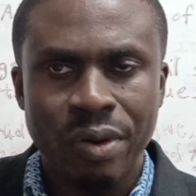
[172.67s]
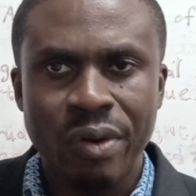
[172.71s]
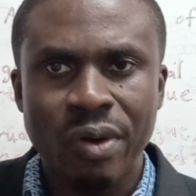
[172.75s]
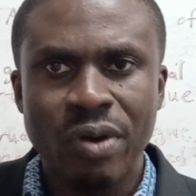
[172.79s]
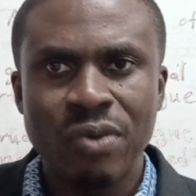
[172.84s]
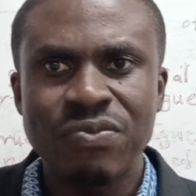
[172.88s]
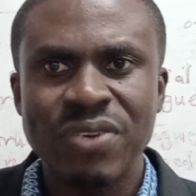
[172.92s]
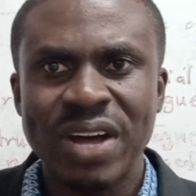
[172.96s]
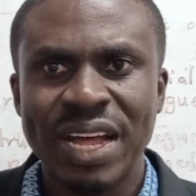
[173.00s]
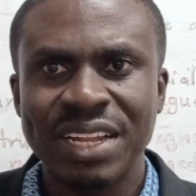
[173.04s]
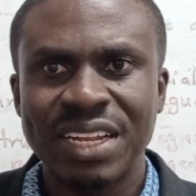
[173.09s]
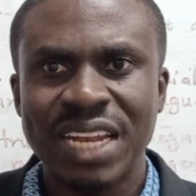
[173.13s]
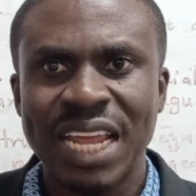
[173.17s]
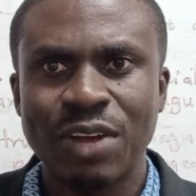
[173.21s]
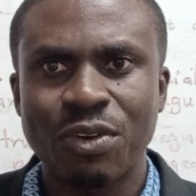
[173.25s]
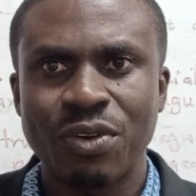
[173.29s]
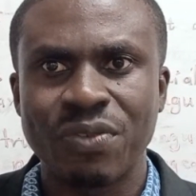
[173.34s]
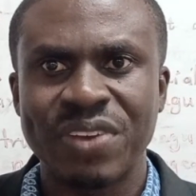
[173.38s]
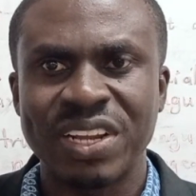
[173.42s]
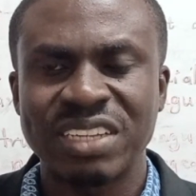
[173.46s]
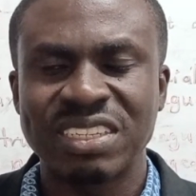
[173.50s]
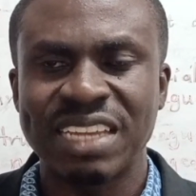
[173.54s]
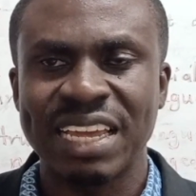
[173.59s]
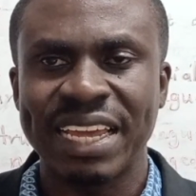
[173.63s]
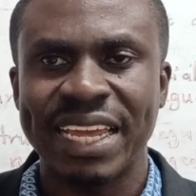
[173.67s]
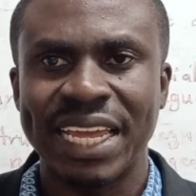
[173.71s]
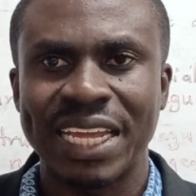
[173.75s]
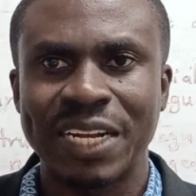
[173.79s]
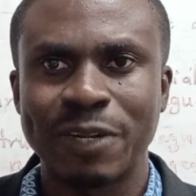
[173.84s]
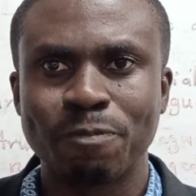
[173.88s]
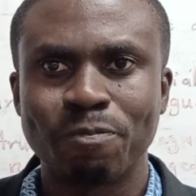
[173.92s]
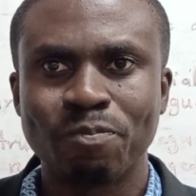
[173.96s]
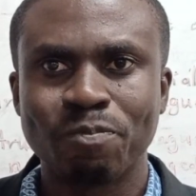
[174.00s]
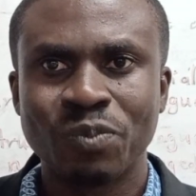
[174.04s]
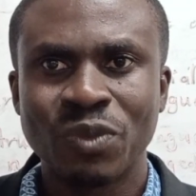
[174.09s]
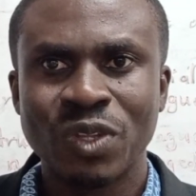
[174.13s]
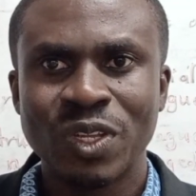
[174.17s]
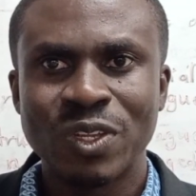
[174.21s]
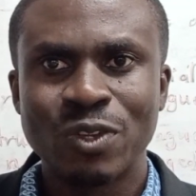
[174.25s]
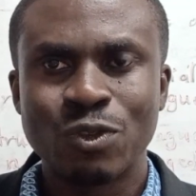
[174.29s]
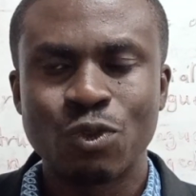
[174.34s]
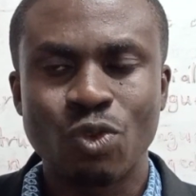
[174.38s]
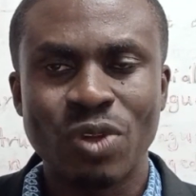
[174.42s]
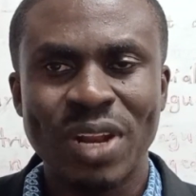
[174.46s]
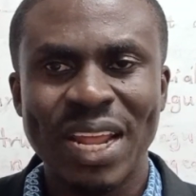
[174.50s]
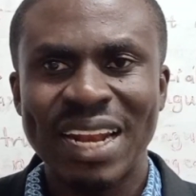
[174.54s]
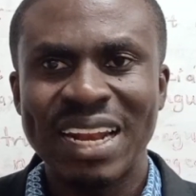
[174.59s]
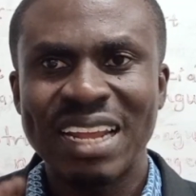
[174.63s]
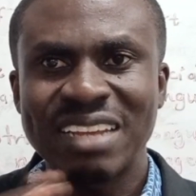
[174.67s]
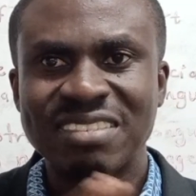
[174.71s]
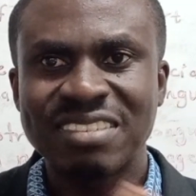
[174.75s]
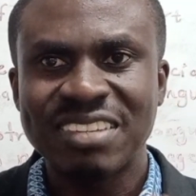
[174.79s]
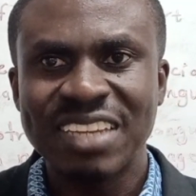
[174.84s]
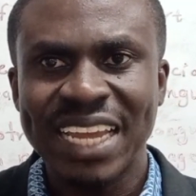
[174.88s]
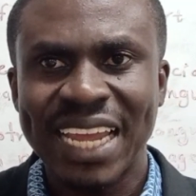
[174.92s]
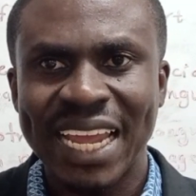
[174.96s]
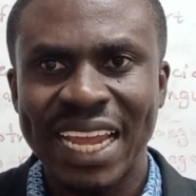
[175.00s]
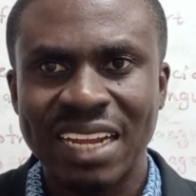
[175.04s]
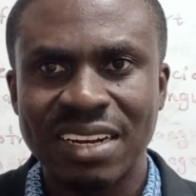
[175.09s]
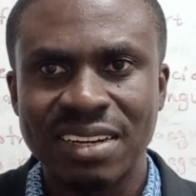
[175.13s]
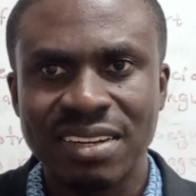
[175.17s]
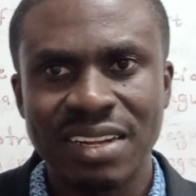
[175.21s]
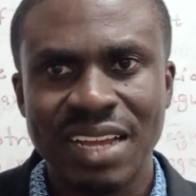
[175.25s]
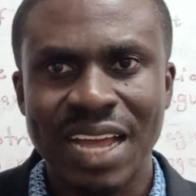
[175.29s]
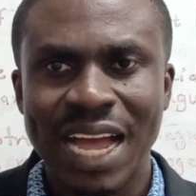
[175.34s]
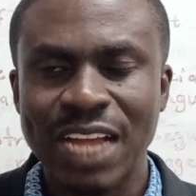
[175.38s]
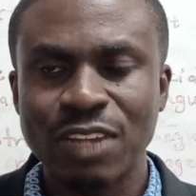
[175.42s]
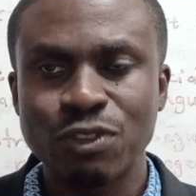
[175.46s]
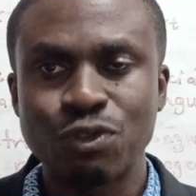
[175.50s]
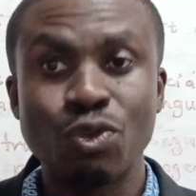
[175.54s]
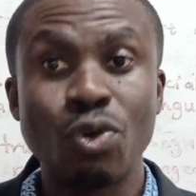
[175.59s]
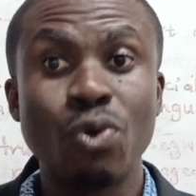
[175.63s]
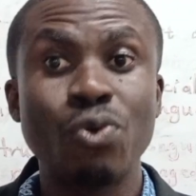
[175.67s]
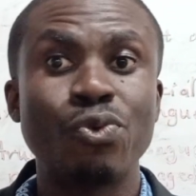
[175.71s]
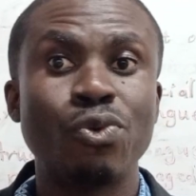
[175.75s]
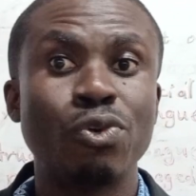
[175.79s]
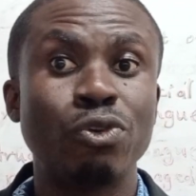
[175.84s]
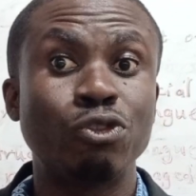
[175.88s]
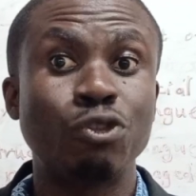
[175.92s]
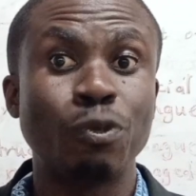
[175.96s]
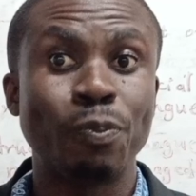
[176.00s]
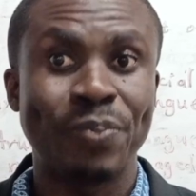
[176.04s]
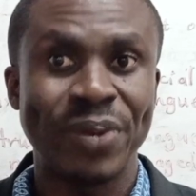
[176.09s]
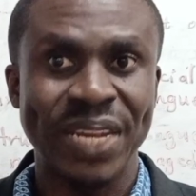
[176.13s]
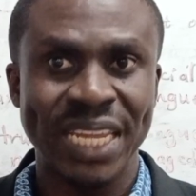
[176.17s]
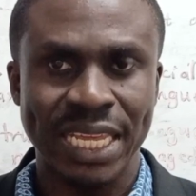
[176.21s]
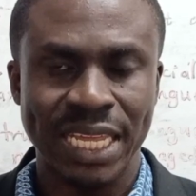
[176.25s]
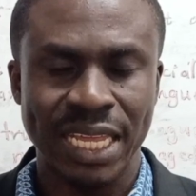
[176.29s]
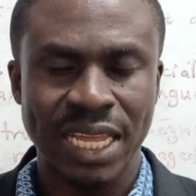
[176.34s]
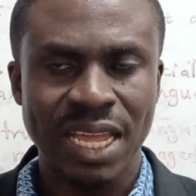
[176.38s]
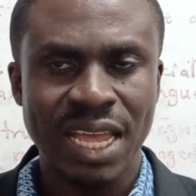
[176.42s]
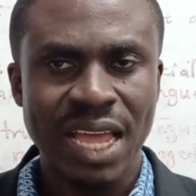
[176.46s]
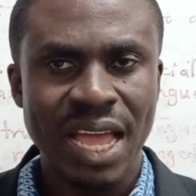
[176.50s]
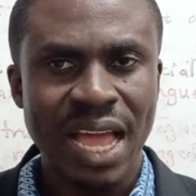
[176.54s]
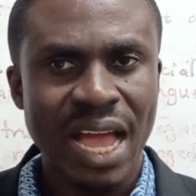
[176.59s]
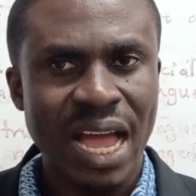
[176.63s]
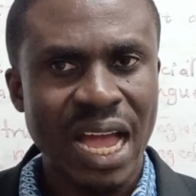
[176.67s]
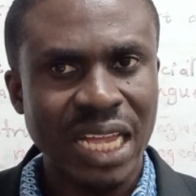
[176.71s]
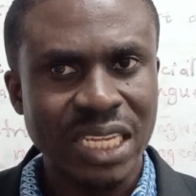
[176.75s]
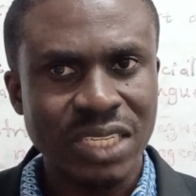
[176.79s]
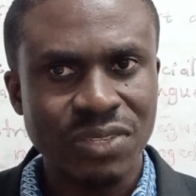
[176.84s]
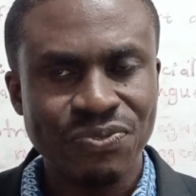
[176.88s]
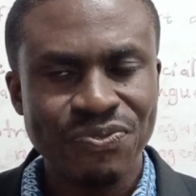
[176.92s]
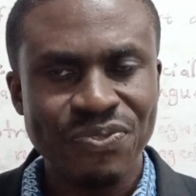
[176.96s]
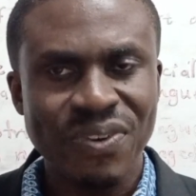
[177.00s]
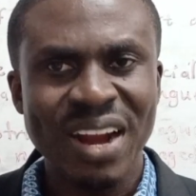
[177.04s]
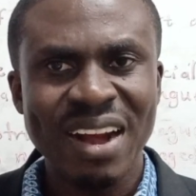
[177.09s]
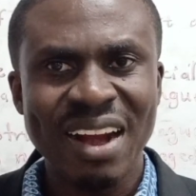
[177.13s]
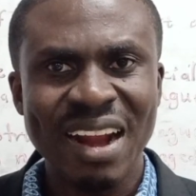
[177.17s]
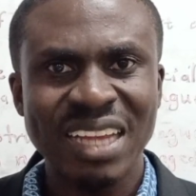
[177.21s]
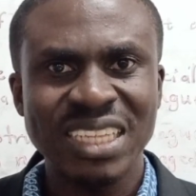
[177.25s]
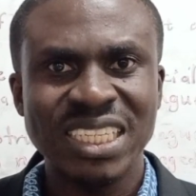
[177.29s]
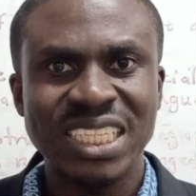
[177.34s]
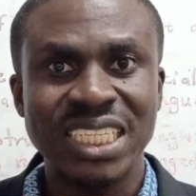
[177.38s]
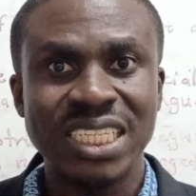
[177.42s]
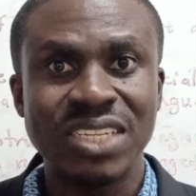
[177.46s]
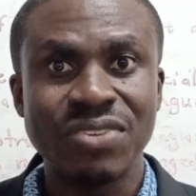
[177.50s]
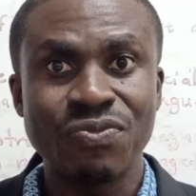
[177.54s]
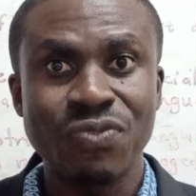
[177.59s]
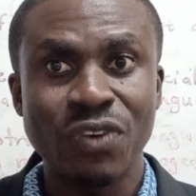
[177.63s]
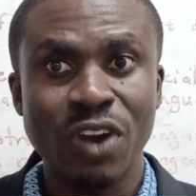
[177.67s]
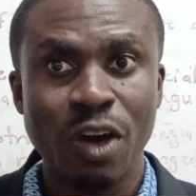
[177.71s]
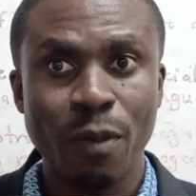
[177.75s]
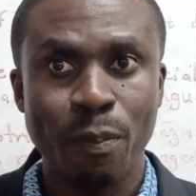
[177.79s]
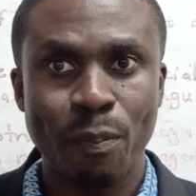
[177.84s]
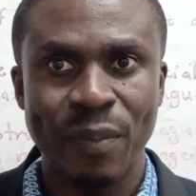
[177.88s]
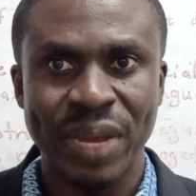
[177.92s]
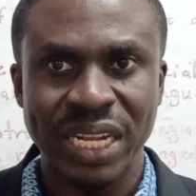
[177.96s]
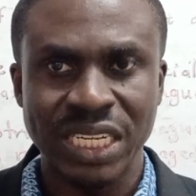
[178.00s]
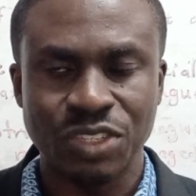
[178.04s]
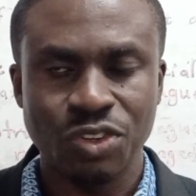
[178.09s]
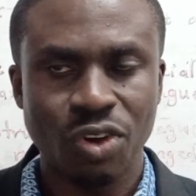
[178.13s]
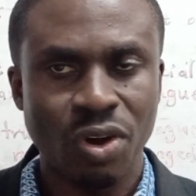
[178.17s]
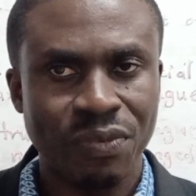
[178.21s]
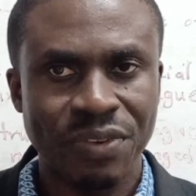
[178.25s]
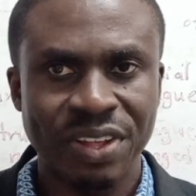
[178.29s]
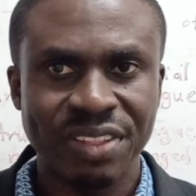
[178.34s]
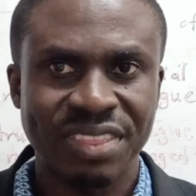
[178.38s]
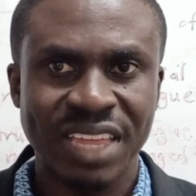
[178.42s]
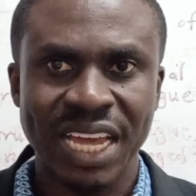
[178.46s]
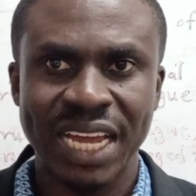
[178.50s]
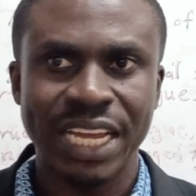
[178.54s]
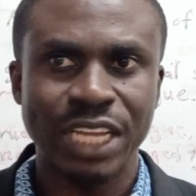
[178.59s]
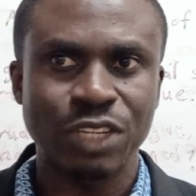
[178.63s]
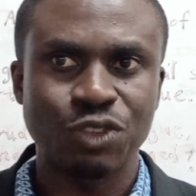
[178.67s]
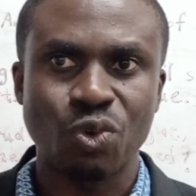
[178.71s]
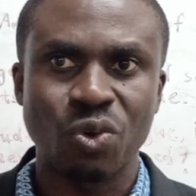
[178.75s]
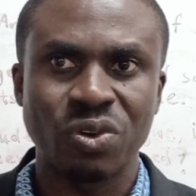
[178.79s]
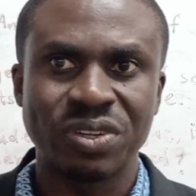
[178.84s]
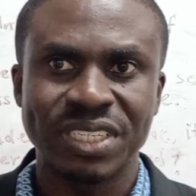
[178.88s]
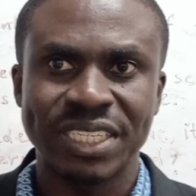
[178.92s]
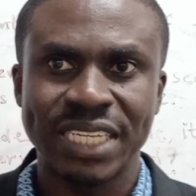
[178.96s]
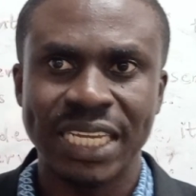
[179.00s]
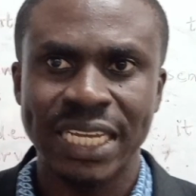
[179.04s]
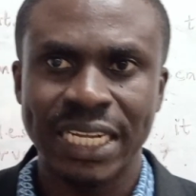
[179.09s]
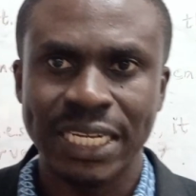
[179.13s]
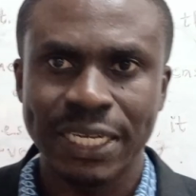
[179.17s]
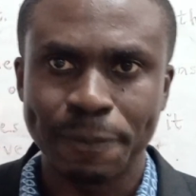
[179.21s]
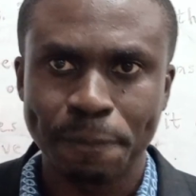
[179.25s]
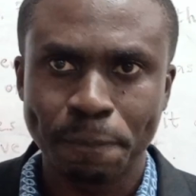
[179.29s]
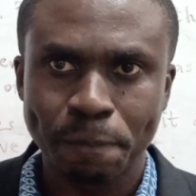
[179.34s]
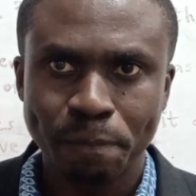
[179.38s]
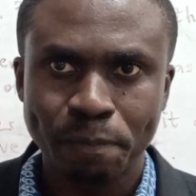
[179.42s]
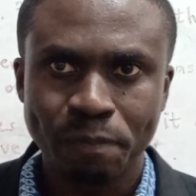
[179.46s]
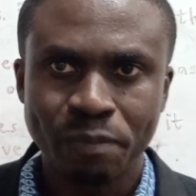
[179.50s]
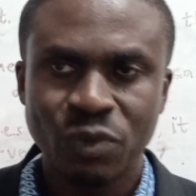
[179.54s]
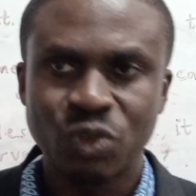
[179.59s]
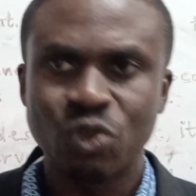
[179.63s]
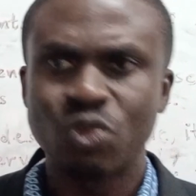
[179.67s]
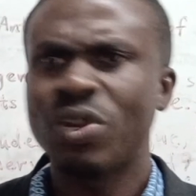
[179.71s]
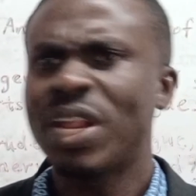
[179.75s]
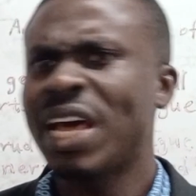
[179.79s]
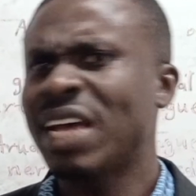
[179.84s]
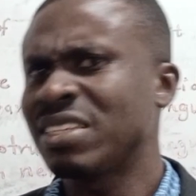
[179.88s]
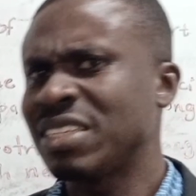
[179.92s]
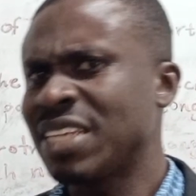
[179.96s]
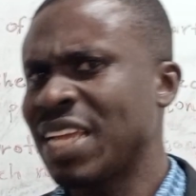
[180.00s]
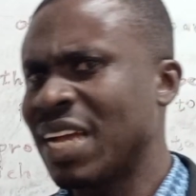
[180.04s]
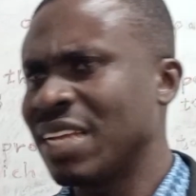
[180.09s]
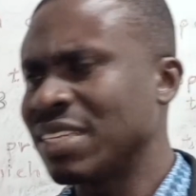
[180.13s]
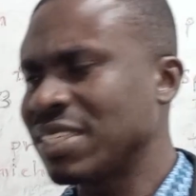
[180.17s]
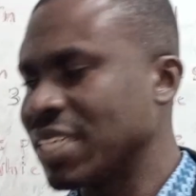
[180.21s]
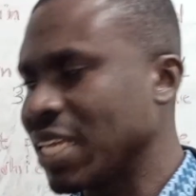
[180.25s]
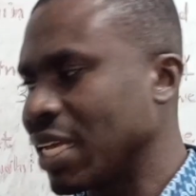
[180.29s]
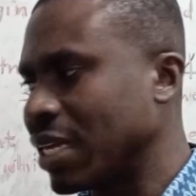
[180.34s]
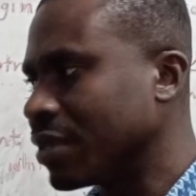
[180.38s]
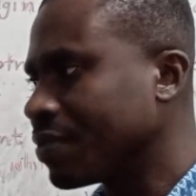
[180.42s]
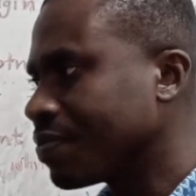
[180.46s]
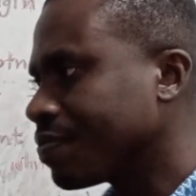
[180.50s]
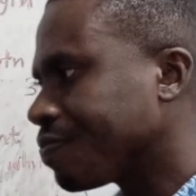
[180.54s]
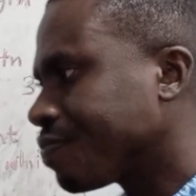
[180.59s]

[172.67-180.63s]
over that of the second, so that the second has no role to play as far as development of the tongue is concerned. So that's the answer.